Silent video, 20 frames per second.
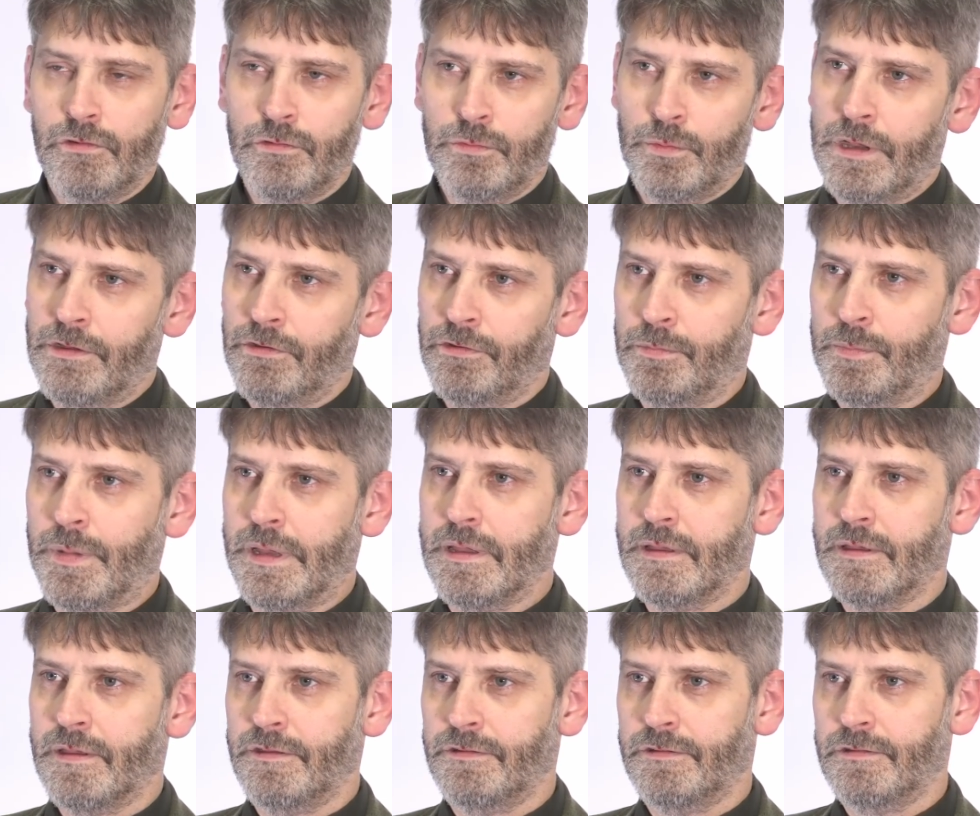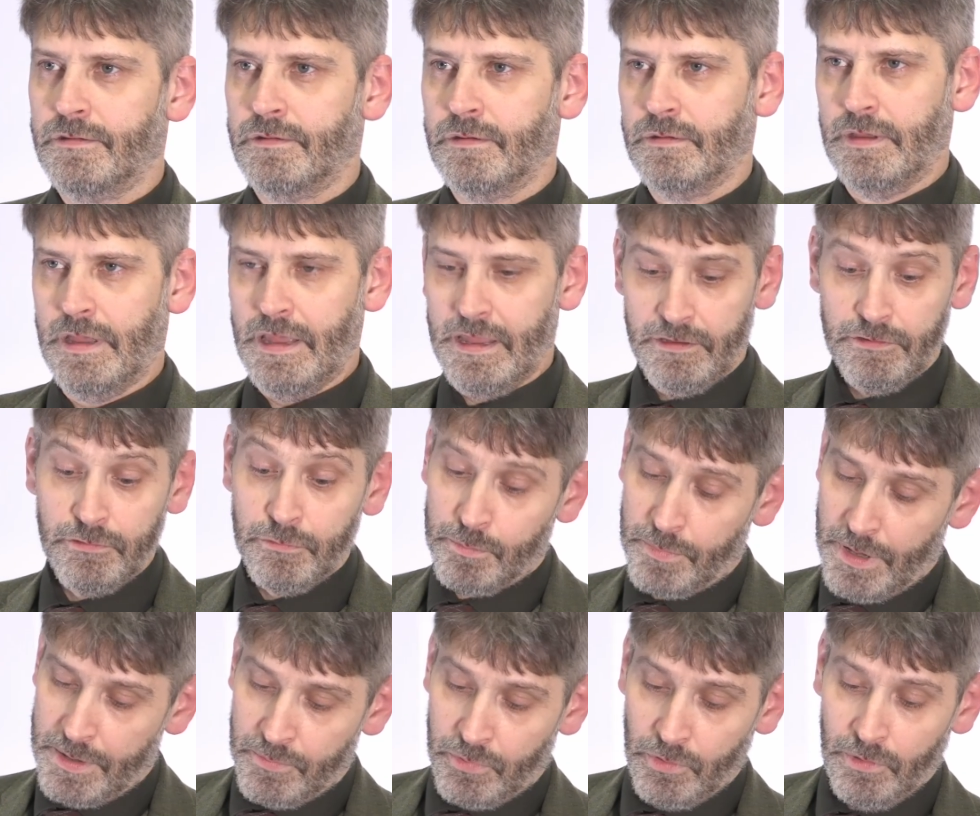Welsh speakers, it's
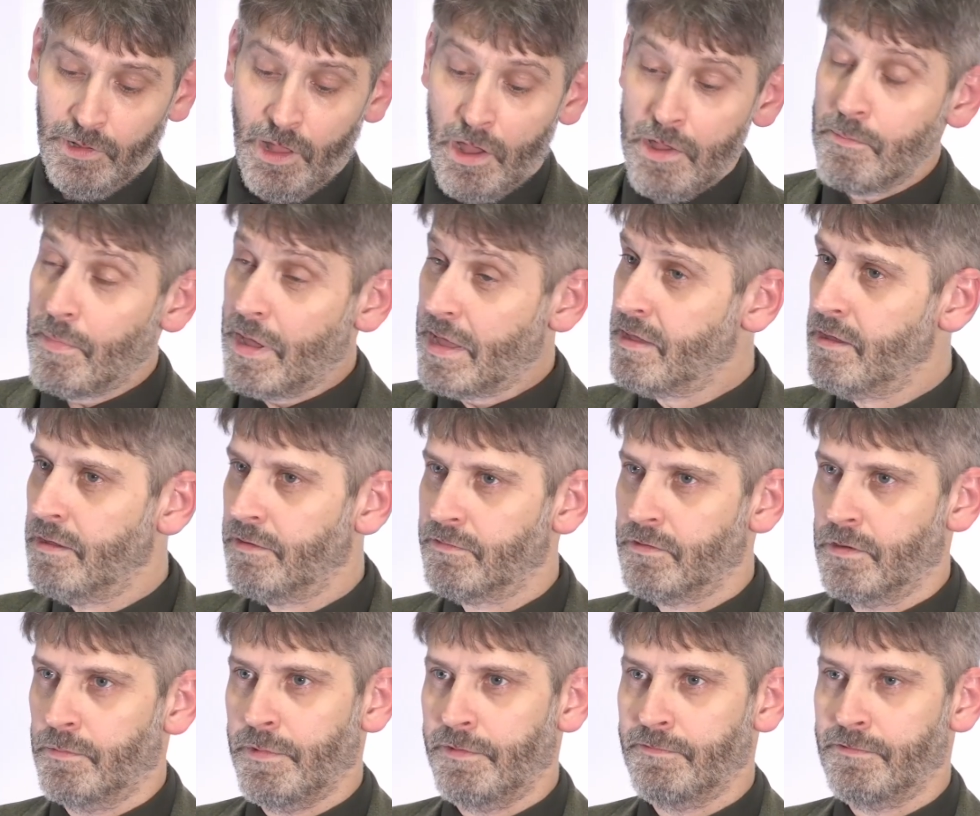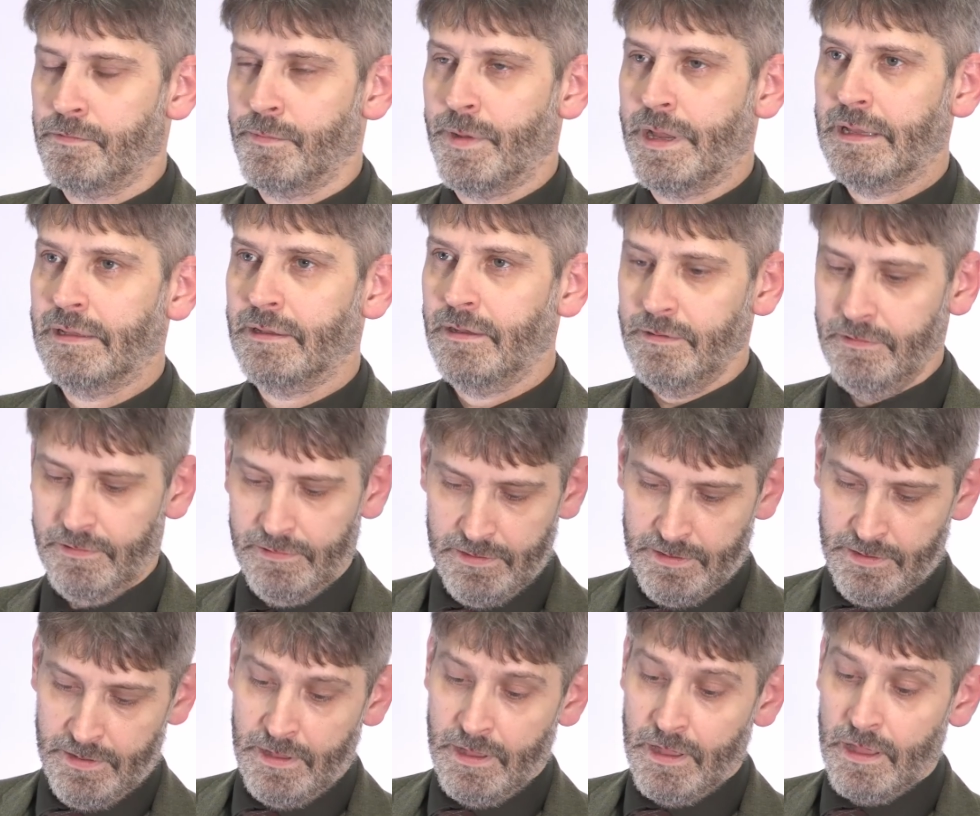people like me who've come in from England.
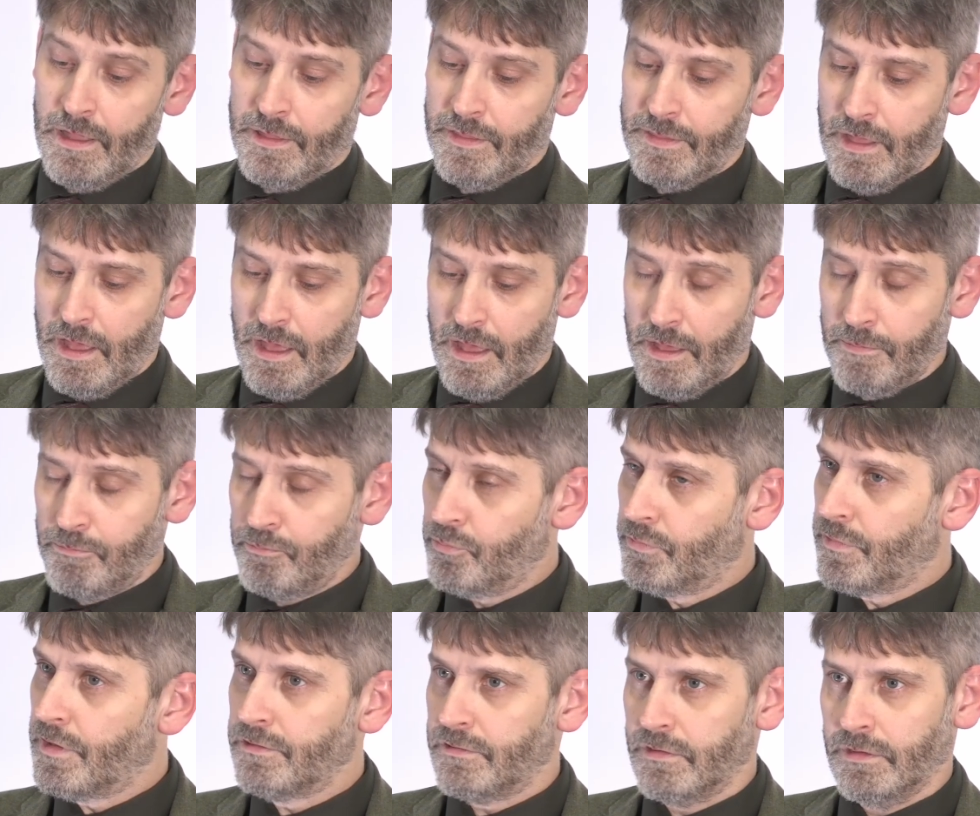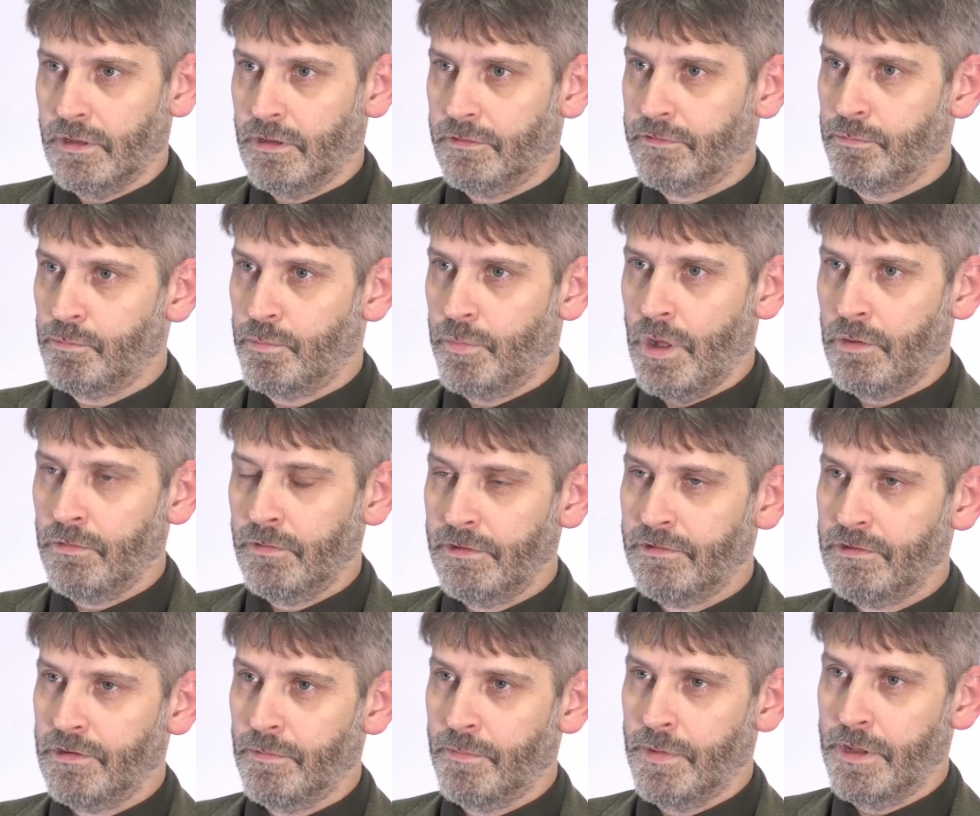There's a lot of
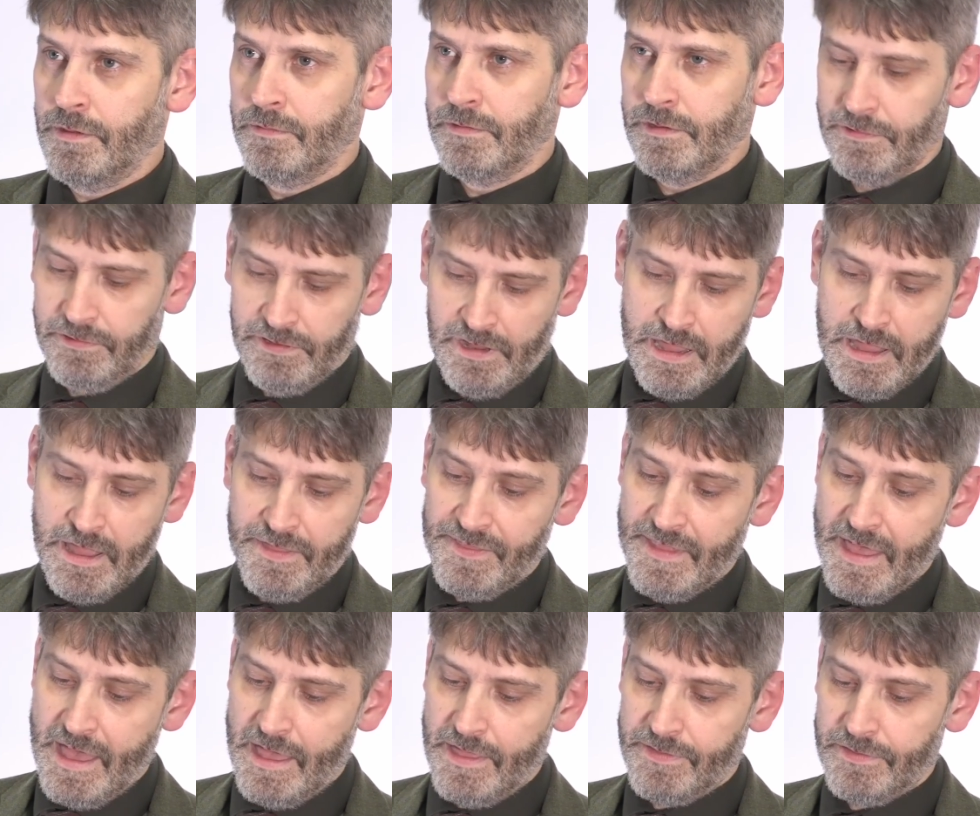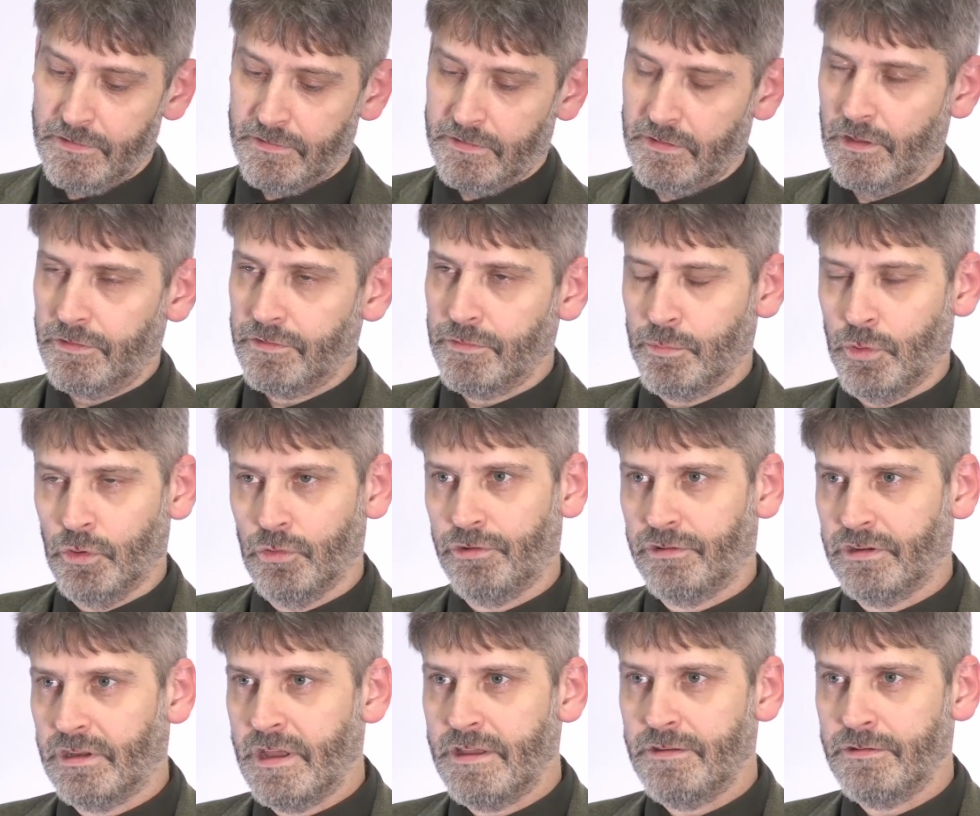Polish community in there, there's a lot of
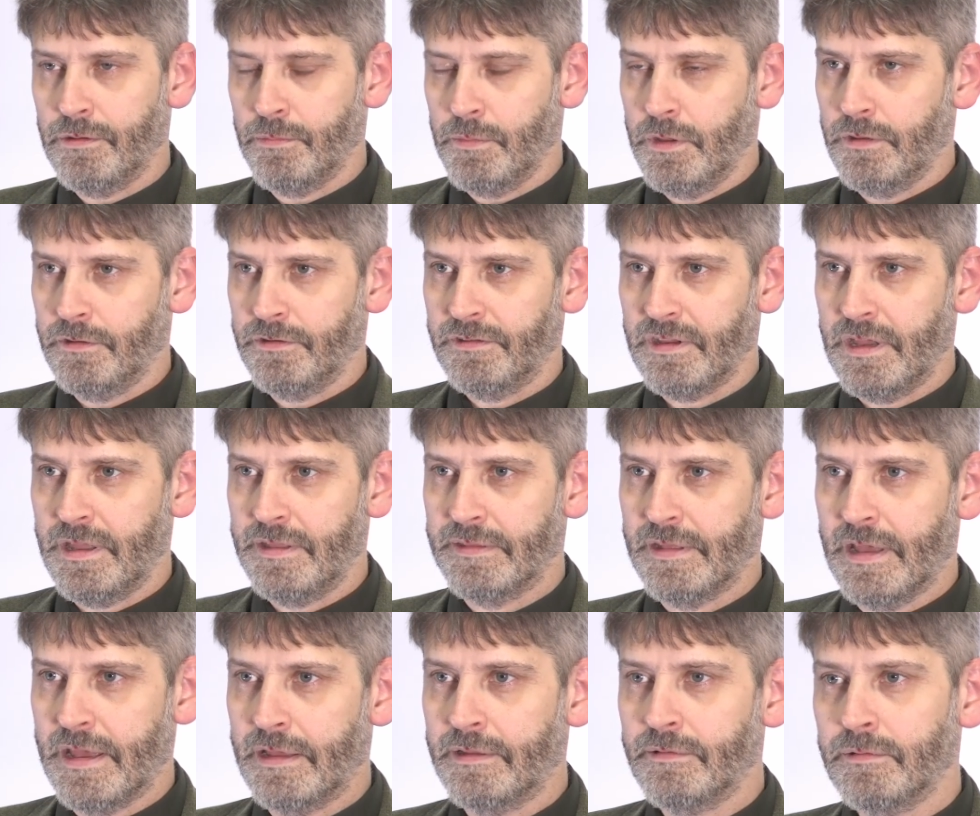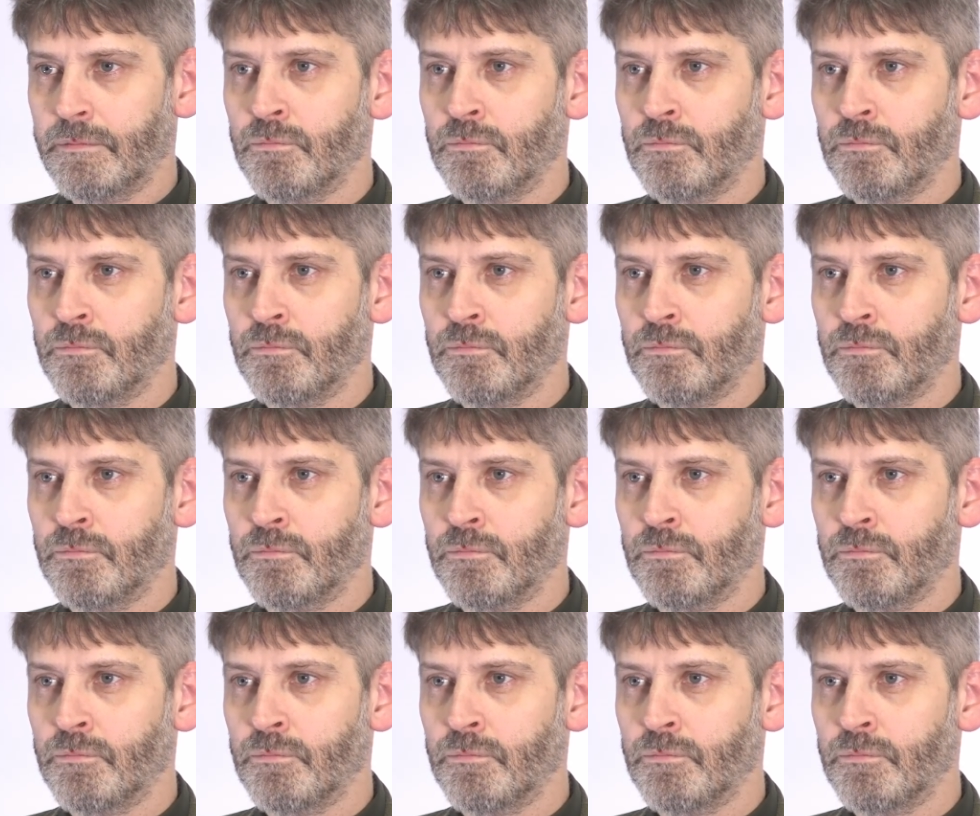Portuguese community in there.